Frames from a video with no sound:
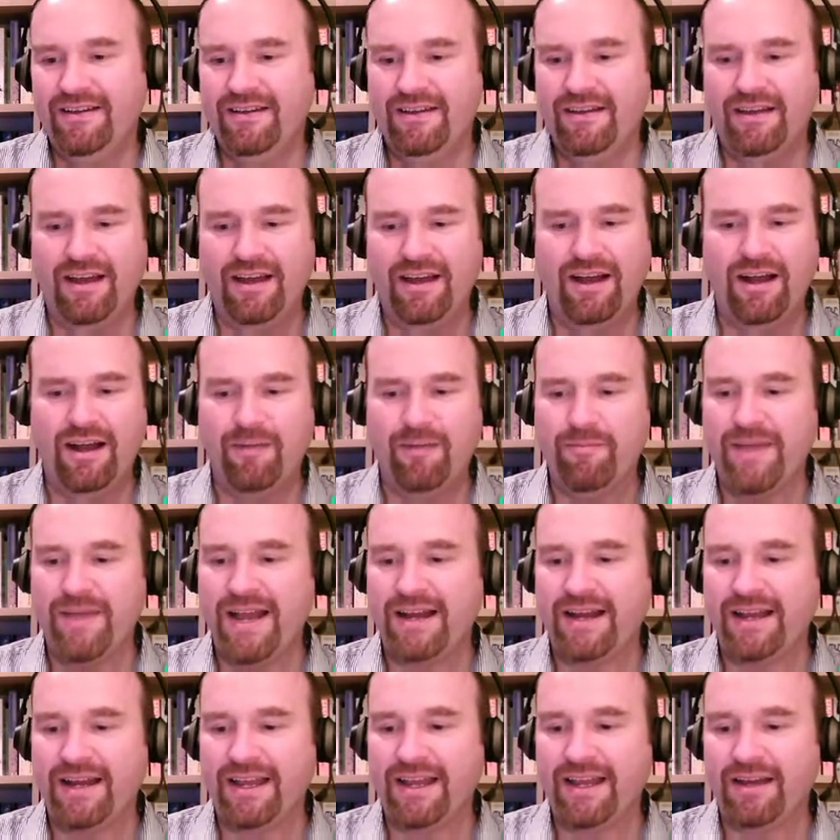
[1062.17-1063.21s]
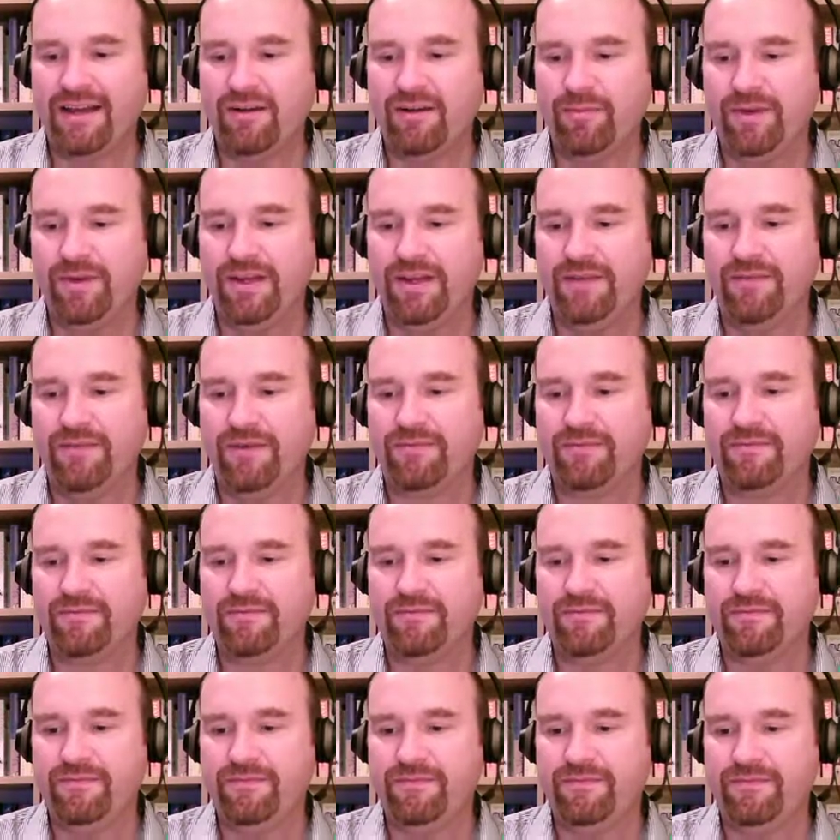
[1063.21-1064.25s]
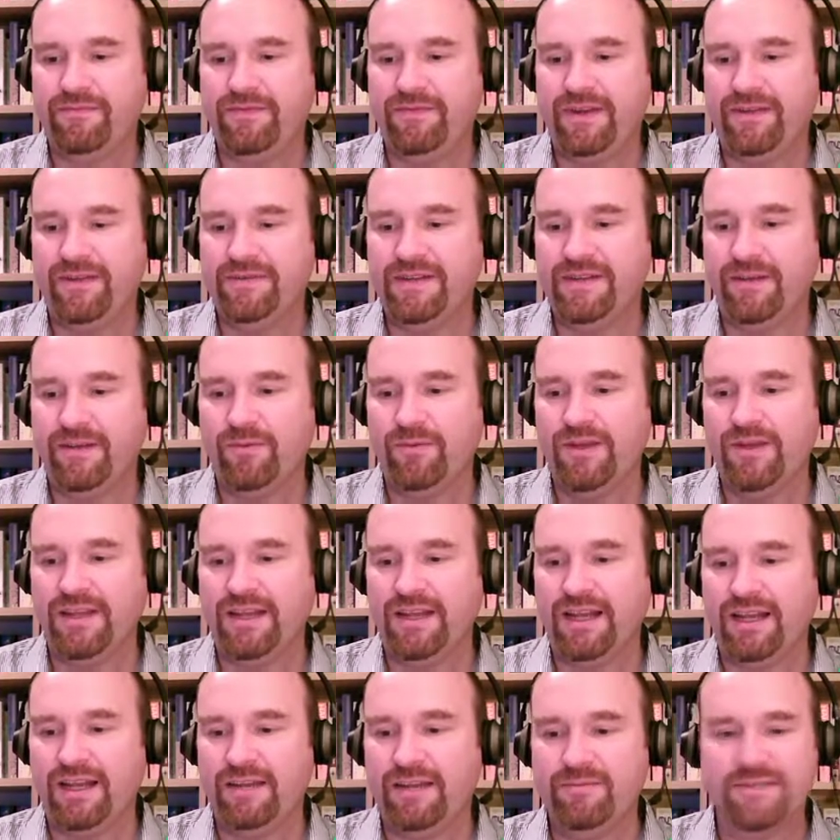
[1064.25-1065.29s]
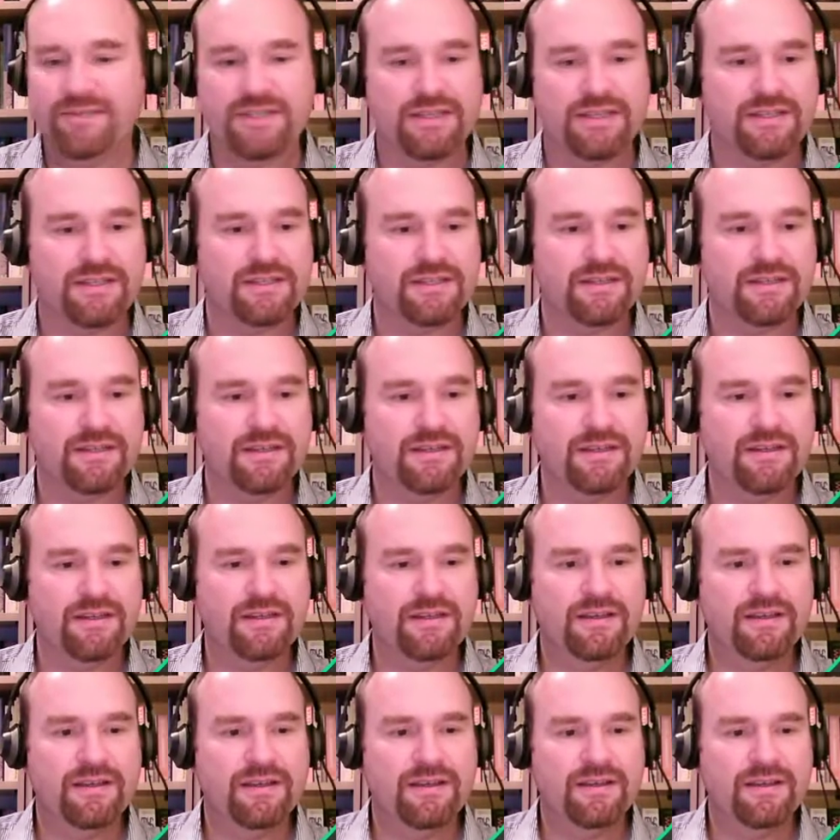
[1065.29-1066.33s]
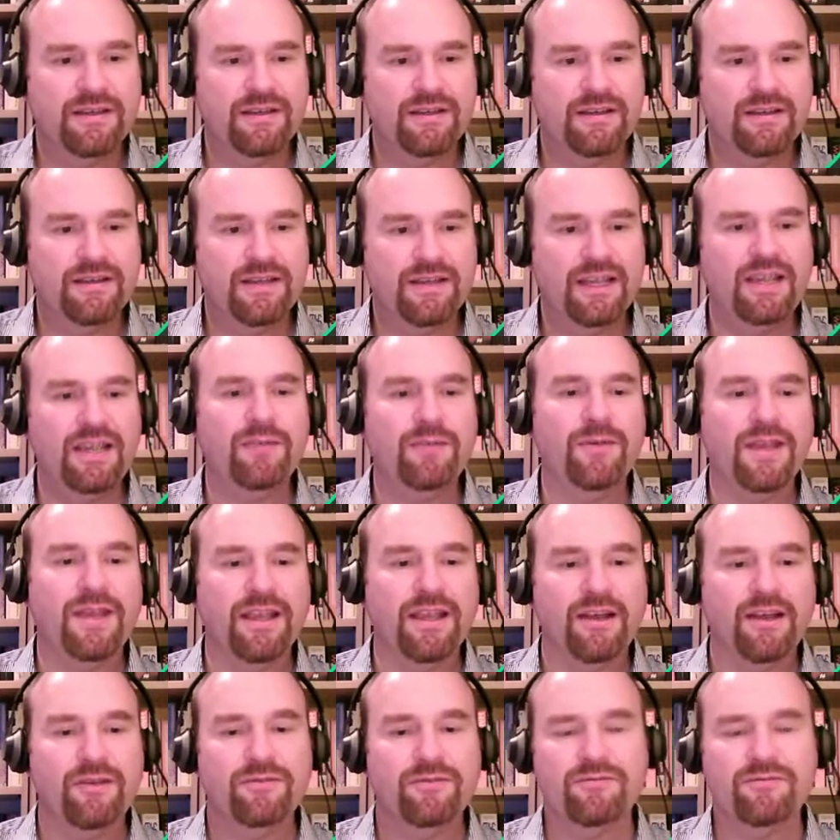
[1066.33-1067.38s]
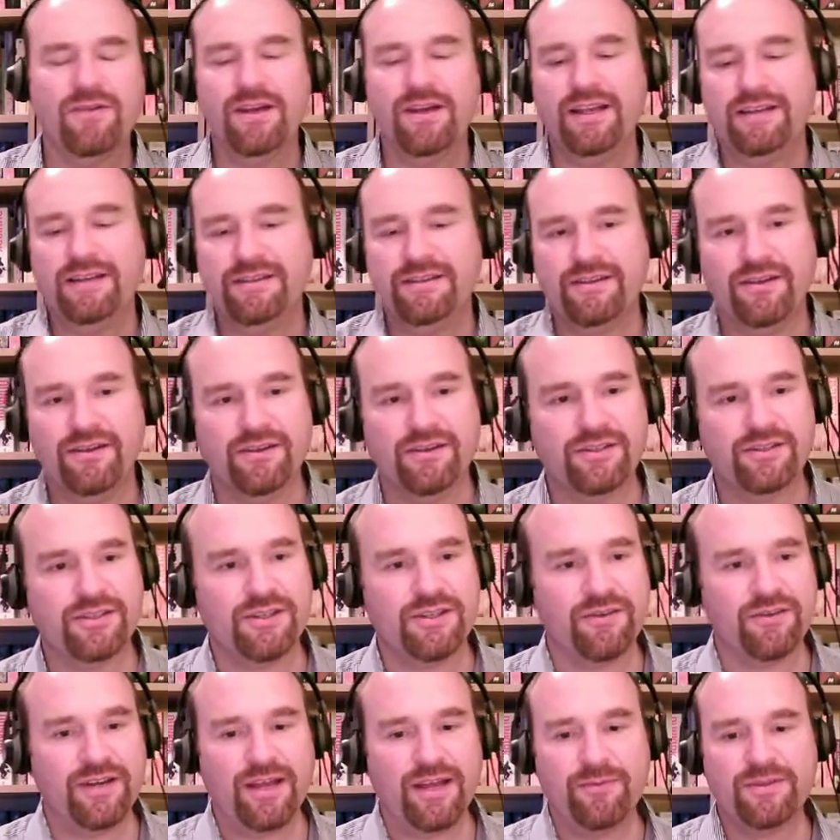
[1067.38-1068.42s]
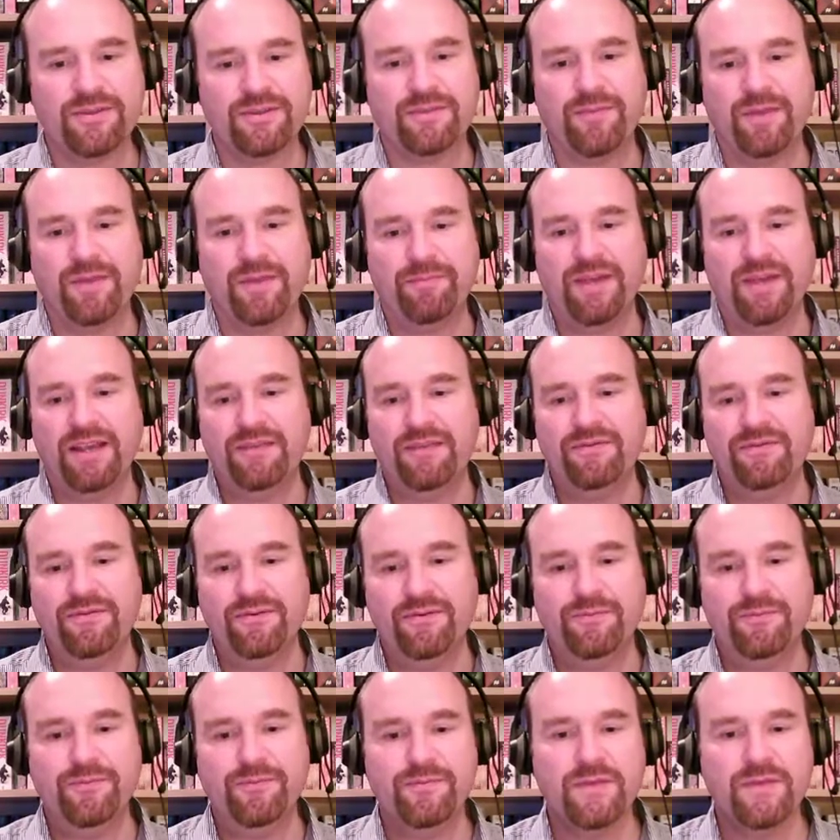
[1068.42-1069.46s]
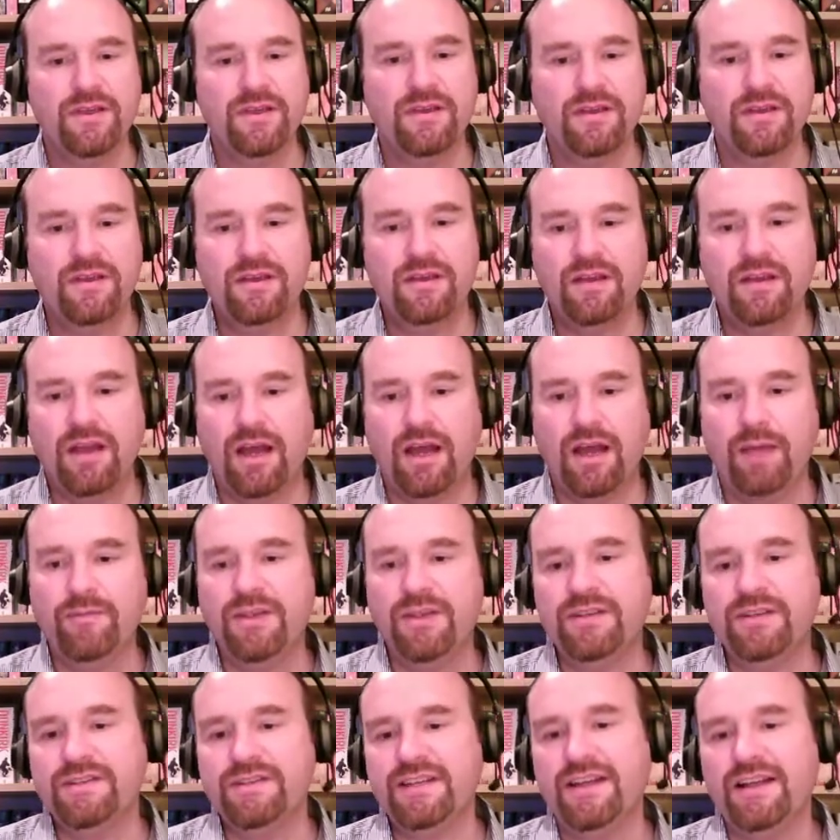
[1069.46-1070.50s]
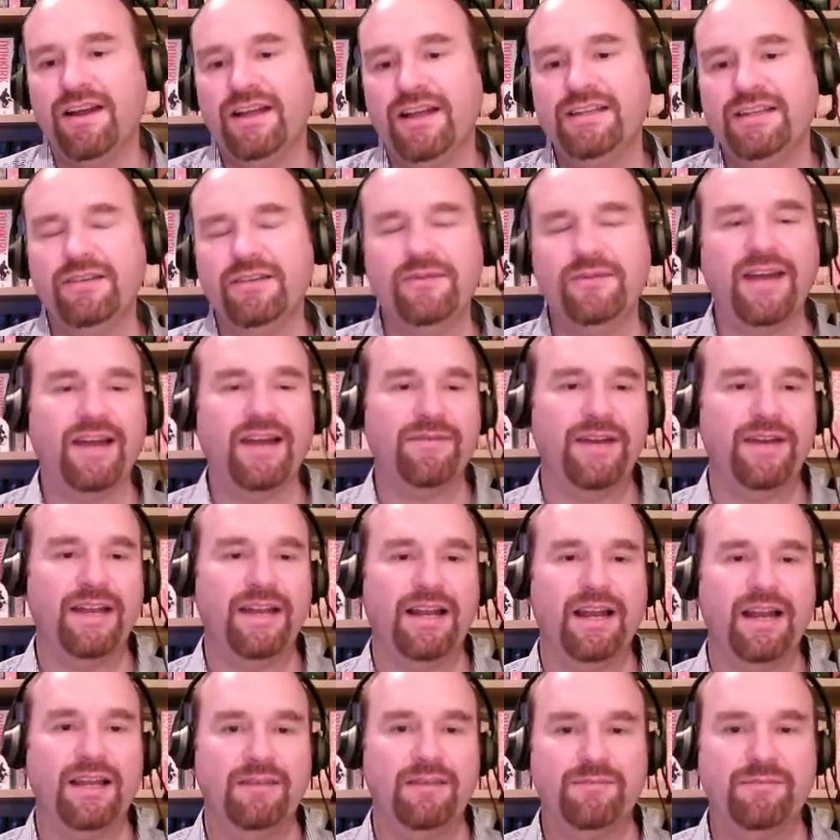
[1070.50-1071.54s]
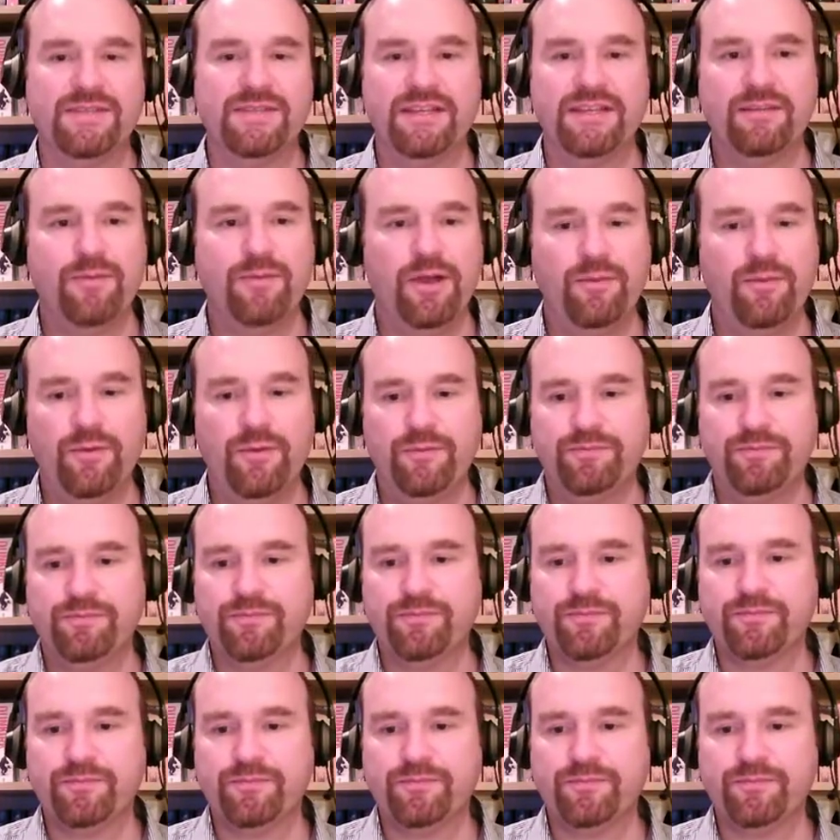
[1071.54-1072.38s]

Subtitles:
Oh man, I cannot believe I've fluffed up where the claims is. Here we go. Right, gosh, sorry, that was a bit painful. You can see I don't have any claims at the moment.